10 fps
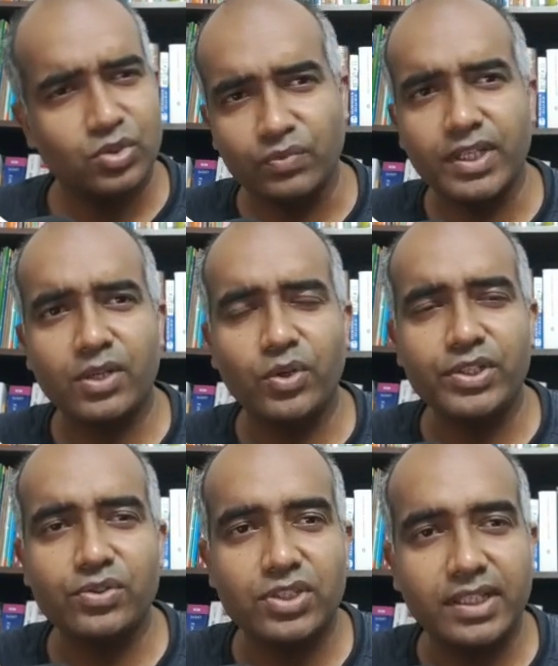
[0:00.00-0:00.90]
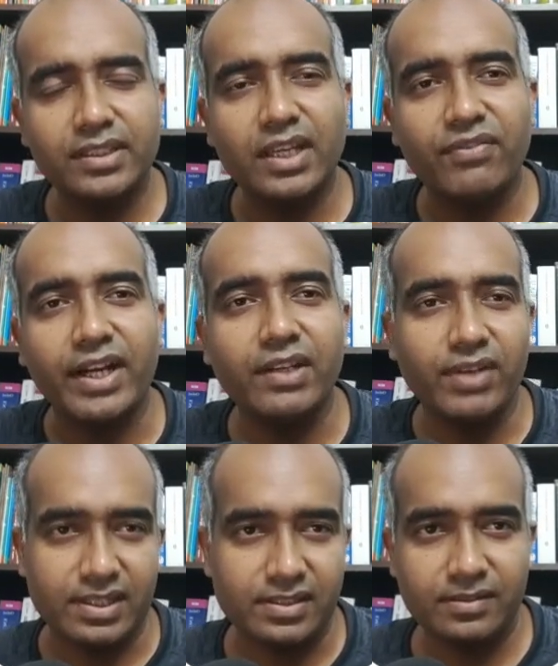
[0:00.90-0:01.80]
So we are going to check the
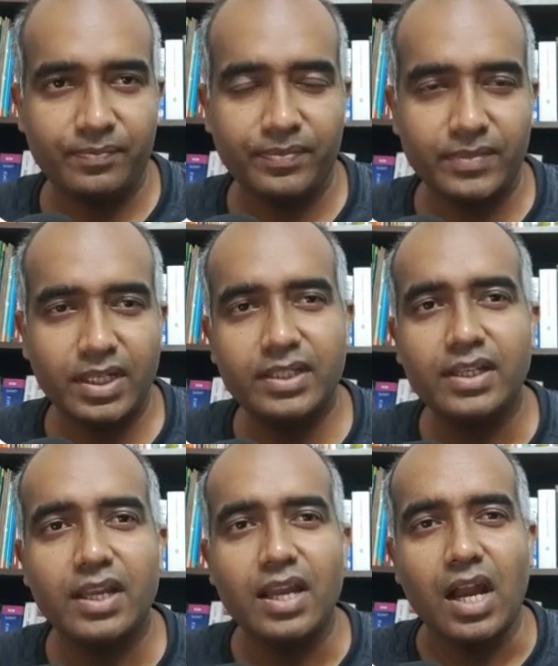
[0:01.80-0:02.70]
effectiveness, right?